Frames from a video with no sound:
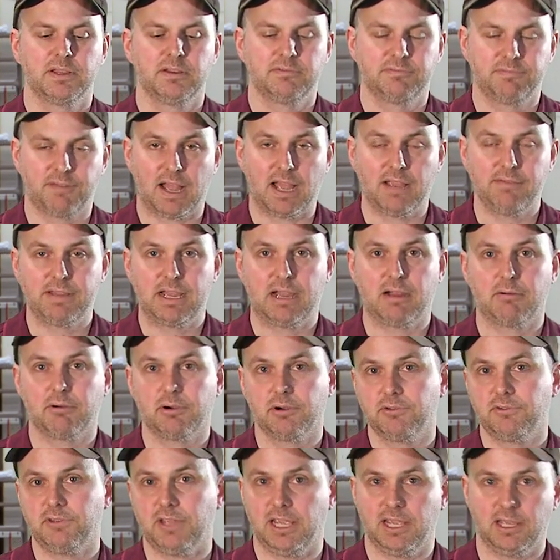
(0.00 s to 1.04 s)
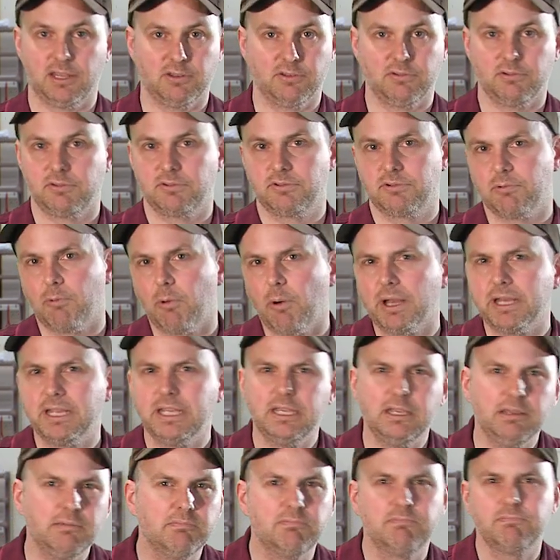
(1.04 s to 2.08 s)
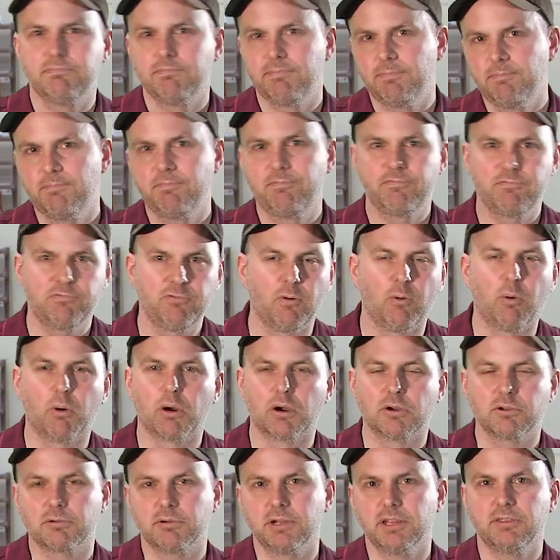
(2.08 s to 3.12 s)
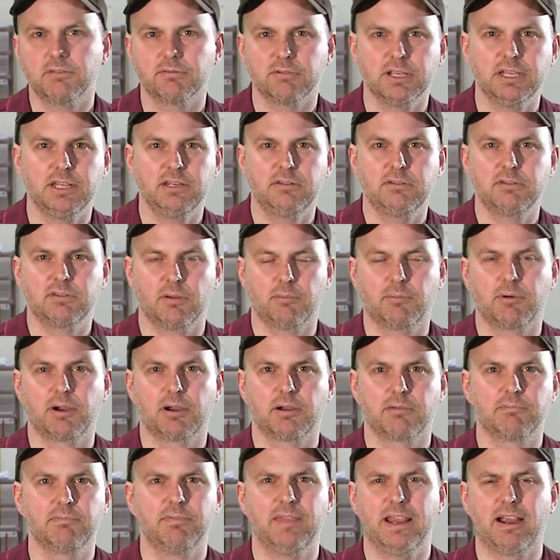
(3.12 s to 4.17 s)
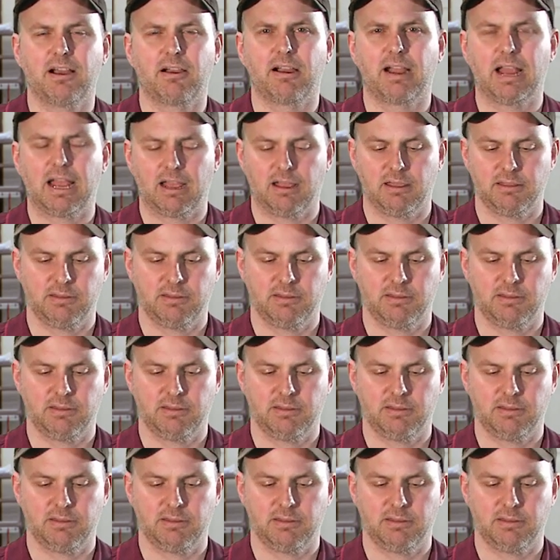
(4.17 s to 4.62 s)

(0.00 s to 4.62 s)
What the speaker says: 5 hours and 24, 23, somewhere there,